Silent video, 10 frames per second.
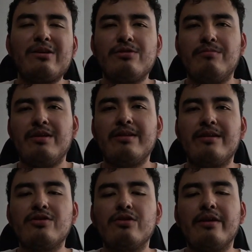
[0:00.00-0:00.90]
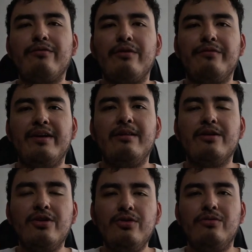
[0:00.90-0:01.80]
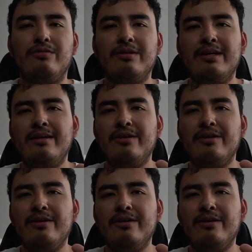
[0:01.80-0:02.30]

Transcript: Something that it's gonna fulfill you,